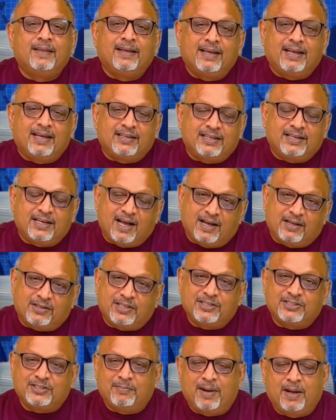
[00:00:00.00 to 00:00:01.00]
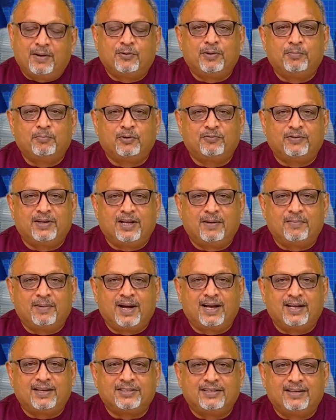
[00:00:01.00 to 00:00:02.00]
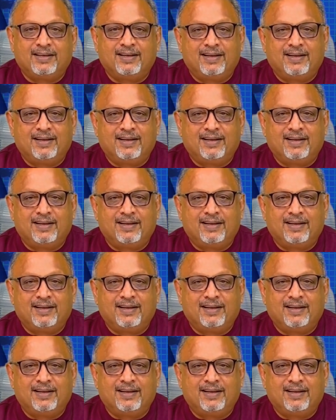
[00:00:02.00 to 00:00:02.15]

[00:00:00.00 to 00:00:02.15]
It's not just about removing Hamas.